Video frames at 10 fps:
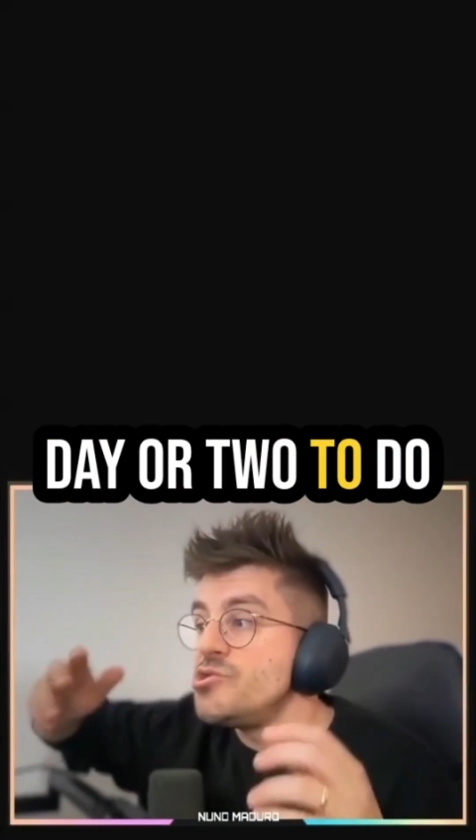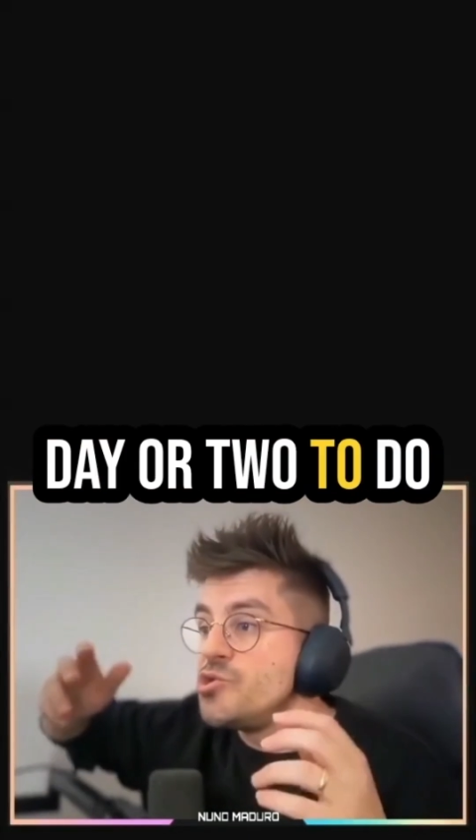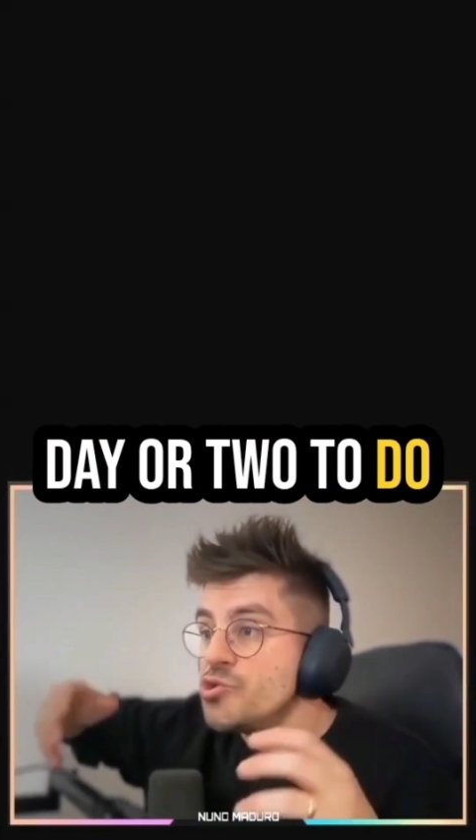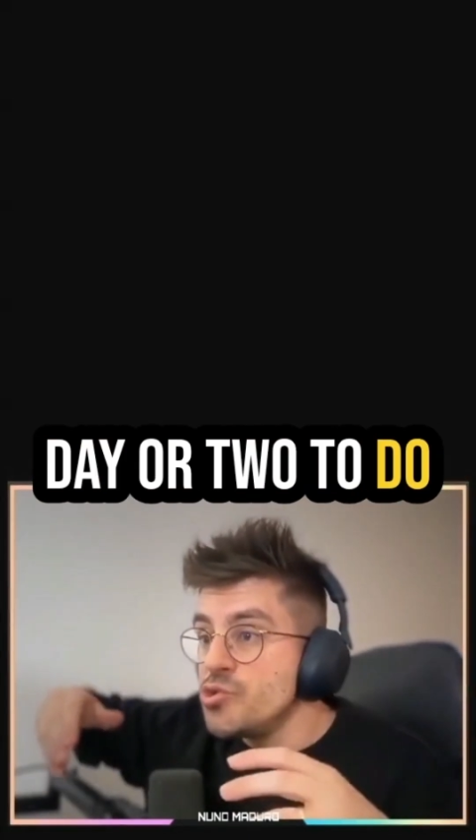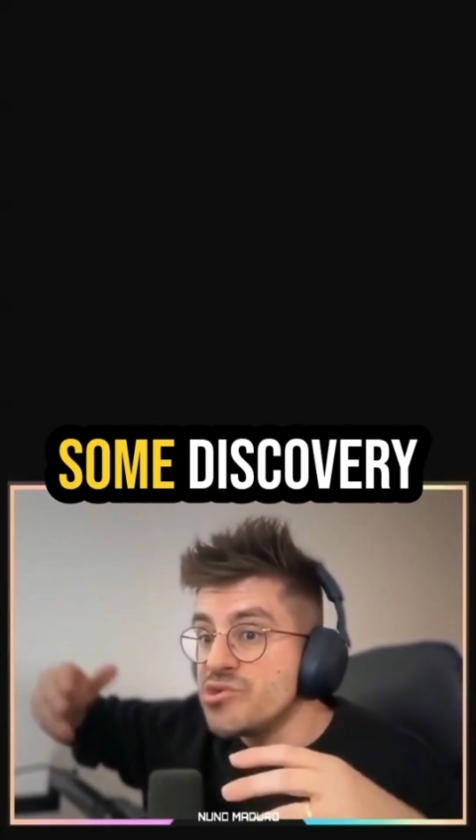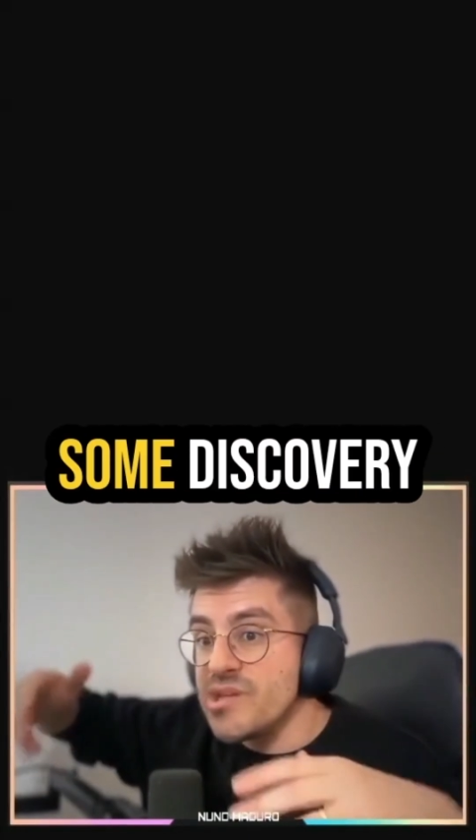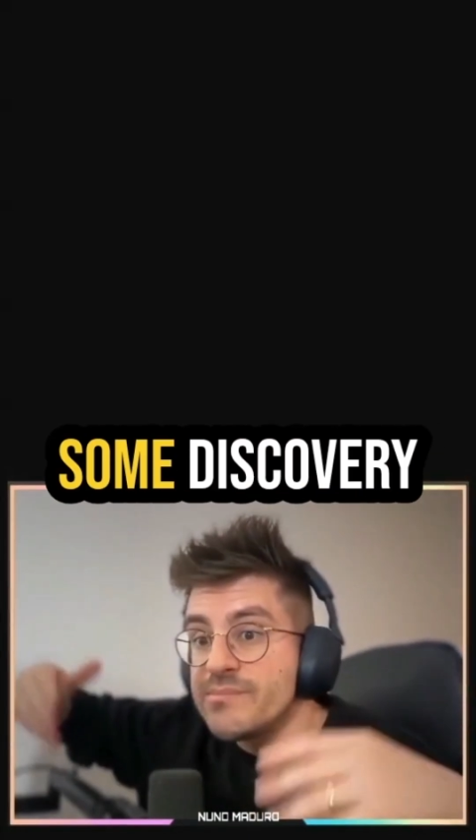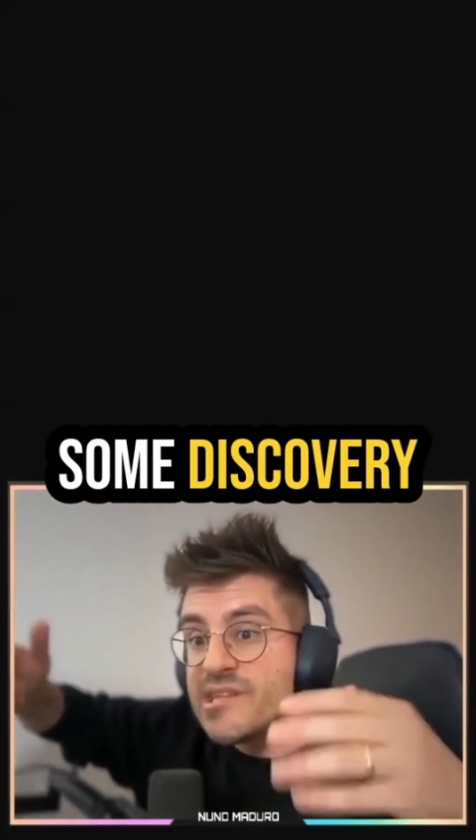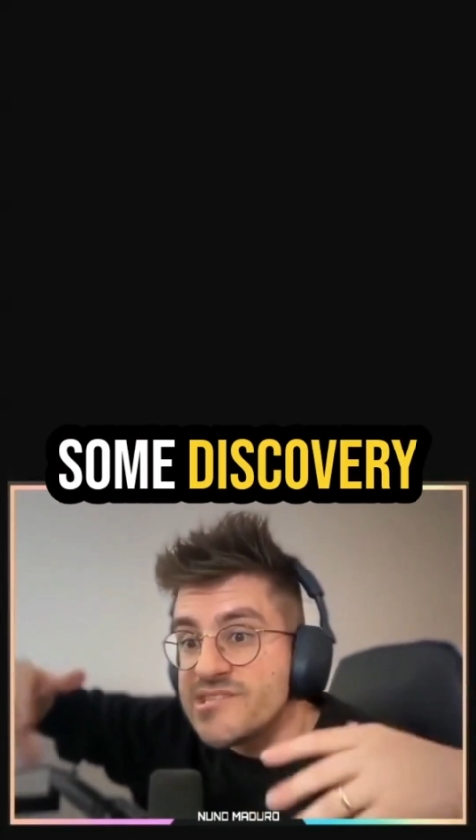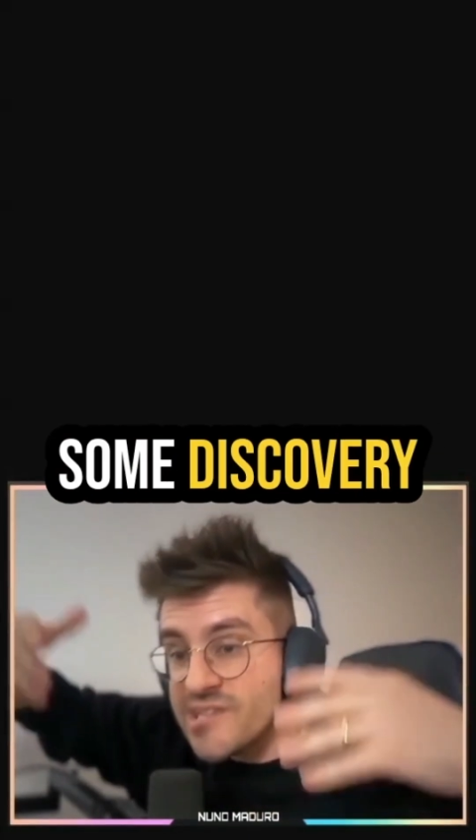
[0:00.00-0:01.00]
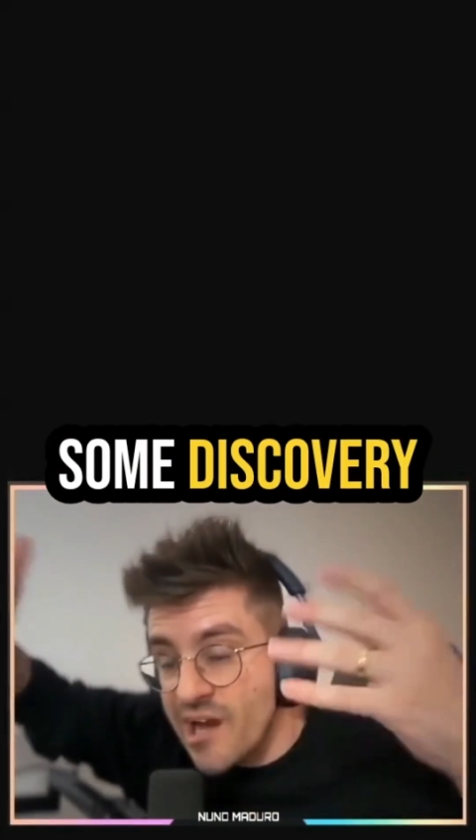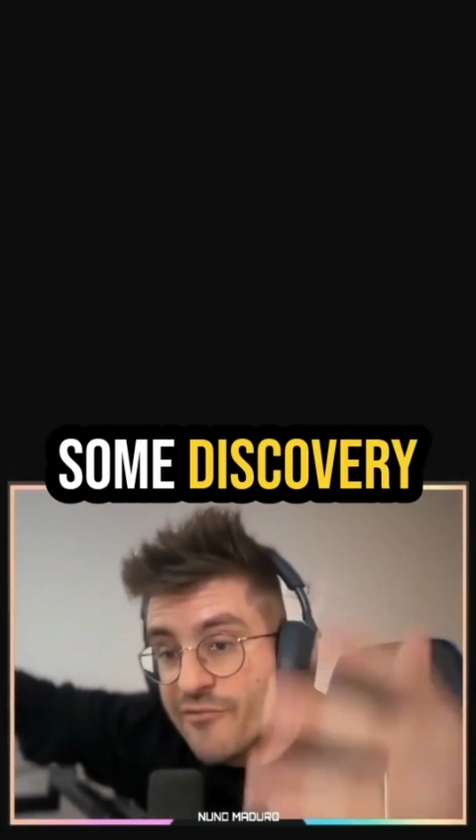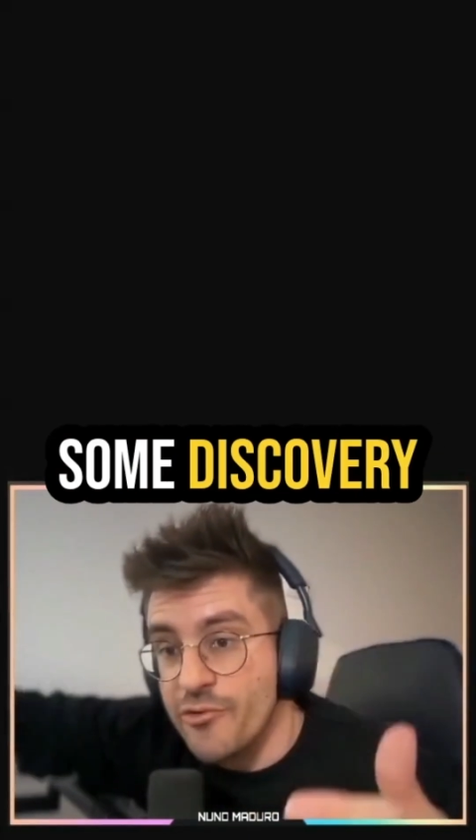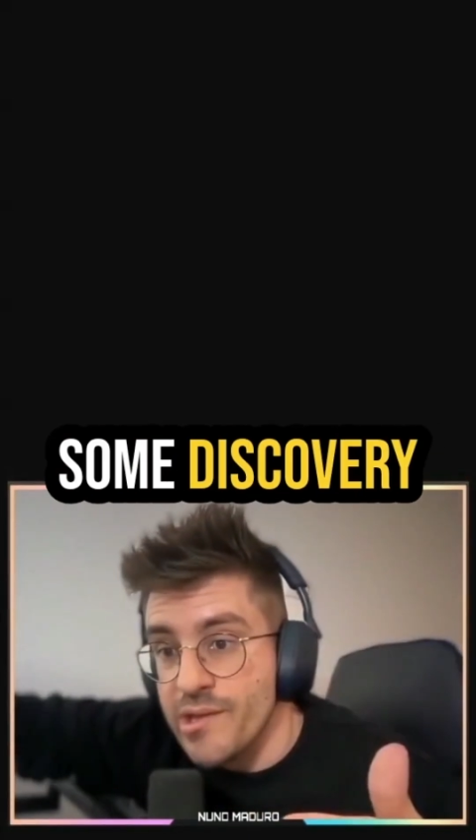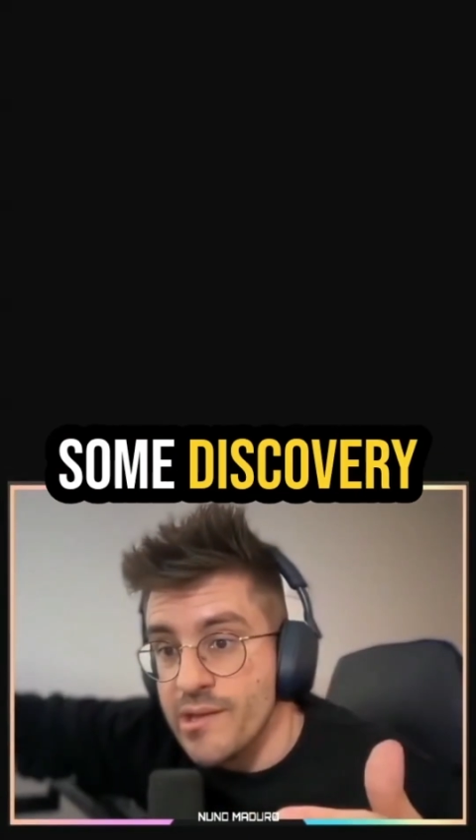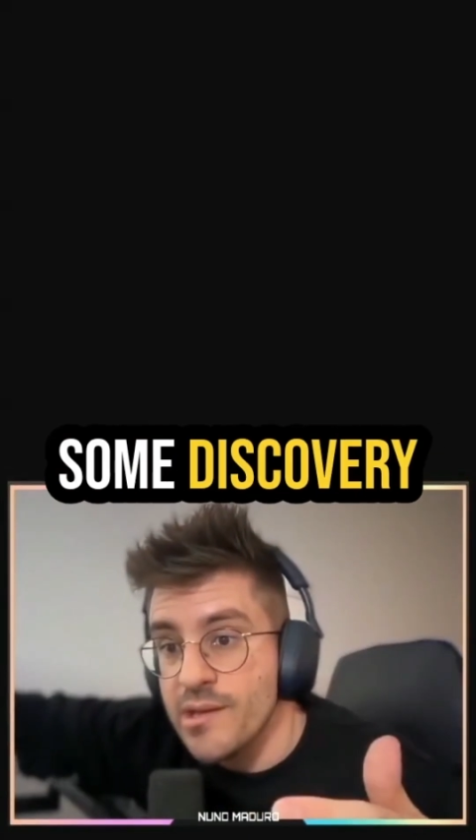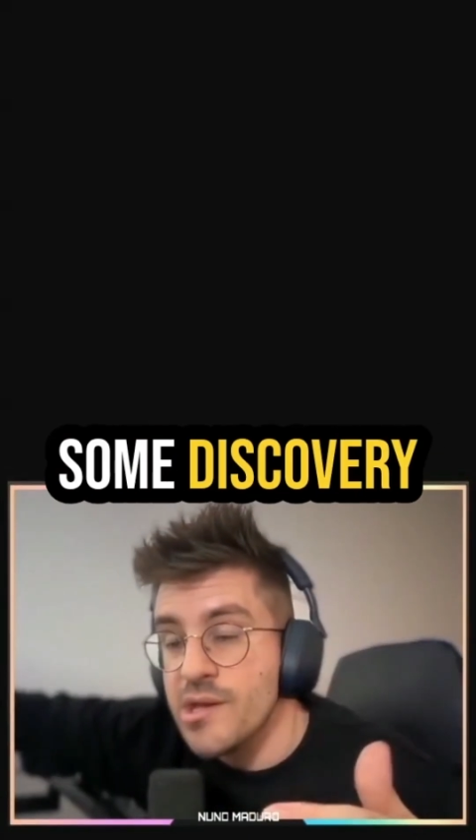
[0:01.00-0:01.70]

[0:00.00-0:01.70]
to do some discovery